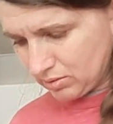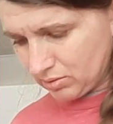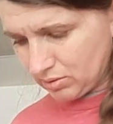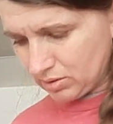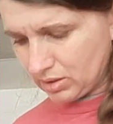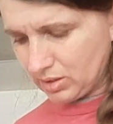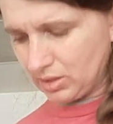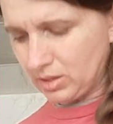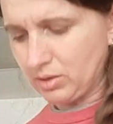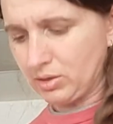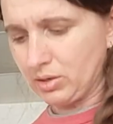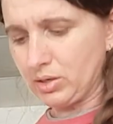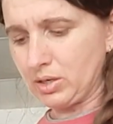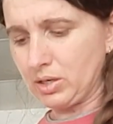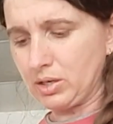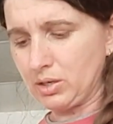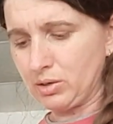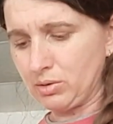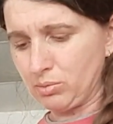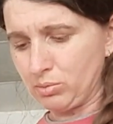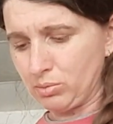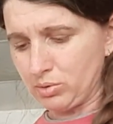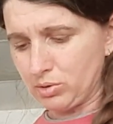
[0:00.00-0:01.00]
That
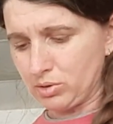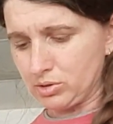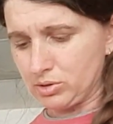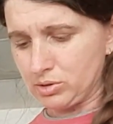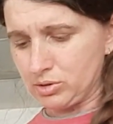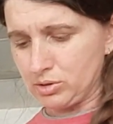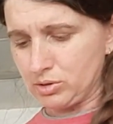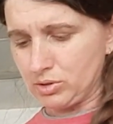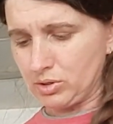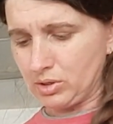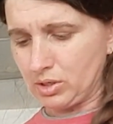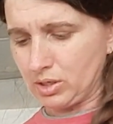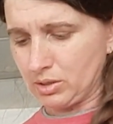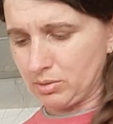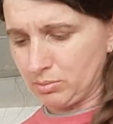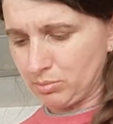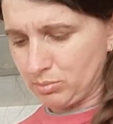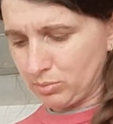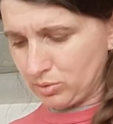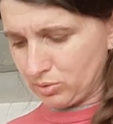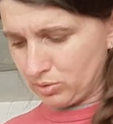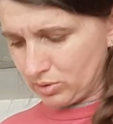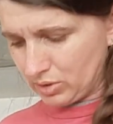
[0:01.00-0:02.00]
kind of works
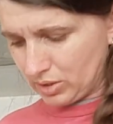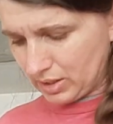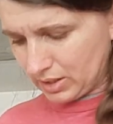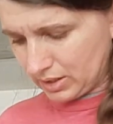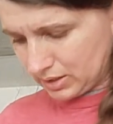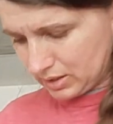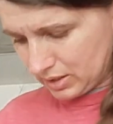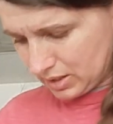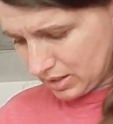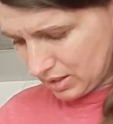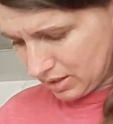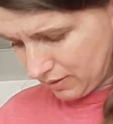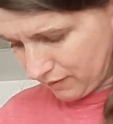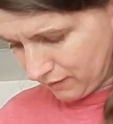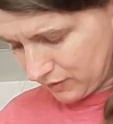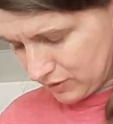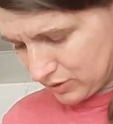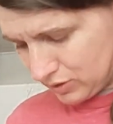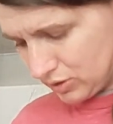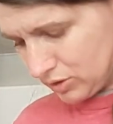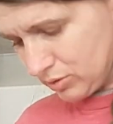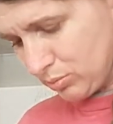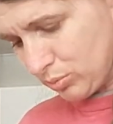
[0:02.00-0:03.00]
good like that if you
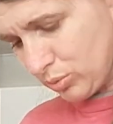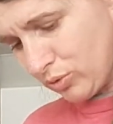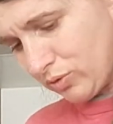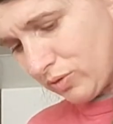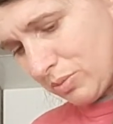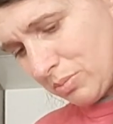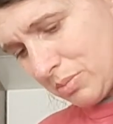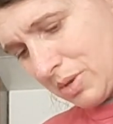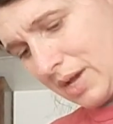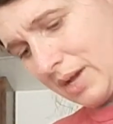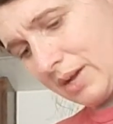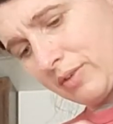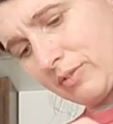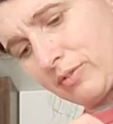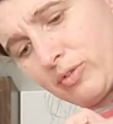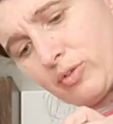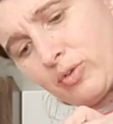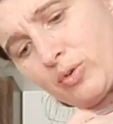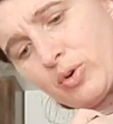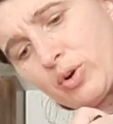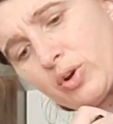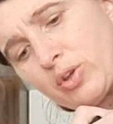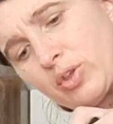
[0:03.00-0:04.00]
just move it back and
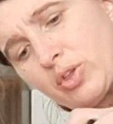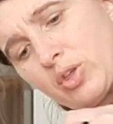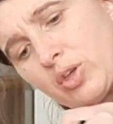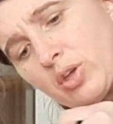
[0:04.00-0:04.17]
forth.